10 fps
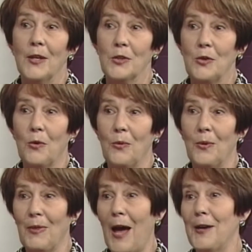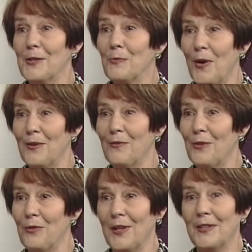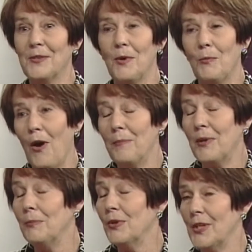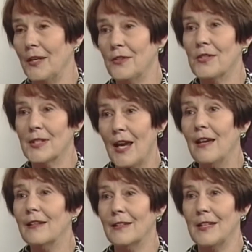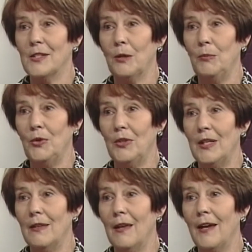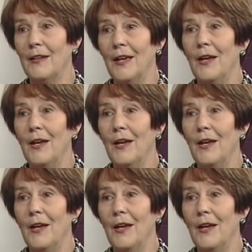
so that is one of the things we want people to understand in this community, that